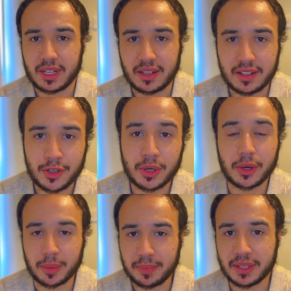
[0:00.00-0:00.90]

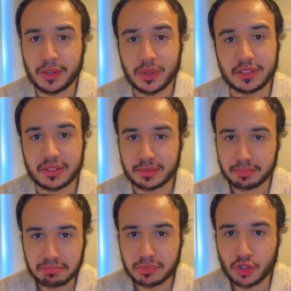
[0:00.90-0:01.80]
Europe, and there was
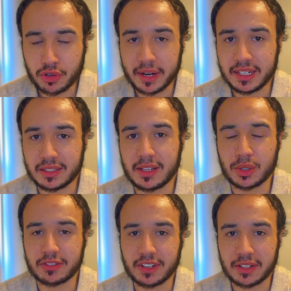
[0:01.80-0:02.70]
trade, there
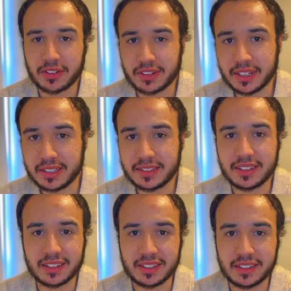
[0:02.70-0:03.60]
was vast trade.
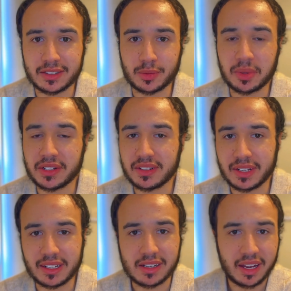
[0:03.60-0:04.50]
There's
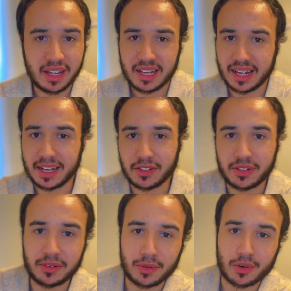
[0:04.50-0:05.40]
been
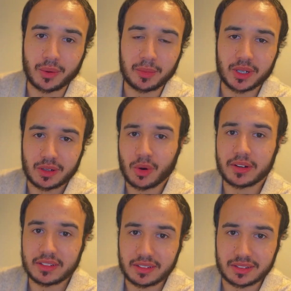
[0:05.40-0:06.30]
ancient Roman
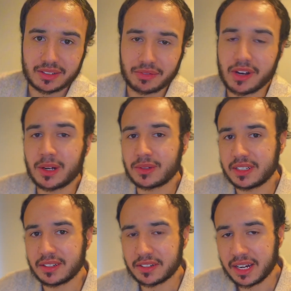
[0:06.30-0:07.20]
coins found
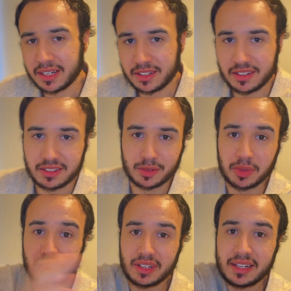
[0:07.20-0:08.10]
in China. There's
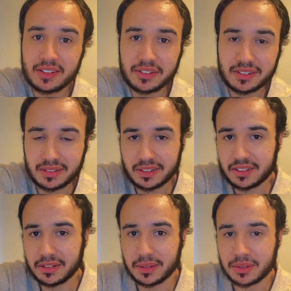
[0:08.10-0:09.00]
been ancient,
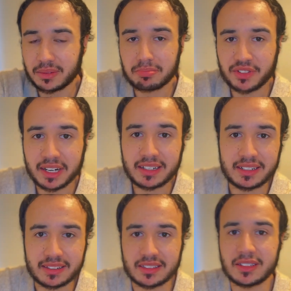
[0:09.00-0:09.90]

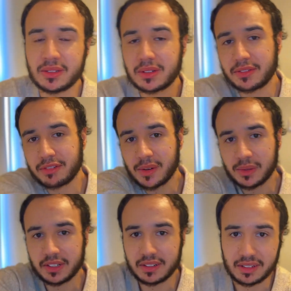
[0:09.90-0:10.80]
Chinese silk found
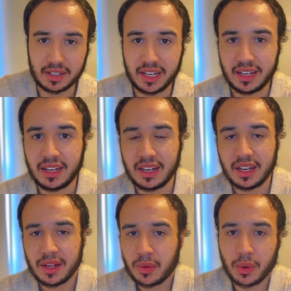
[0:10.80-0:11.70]
in
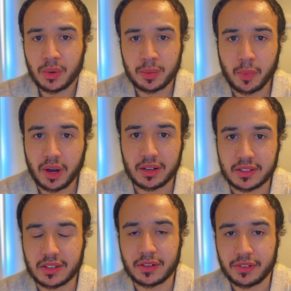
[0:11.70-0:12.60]
all
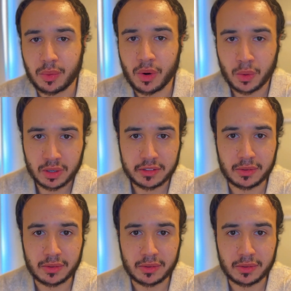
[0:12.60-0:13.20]
parts of what was the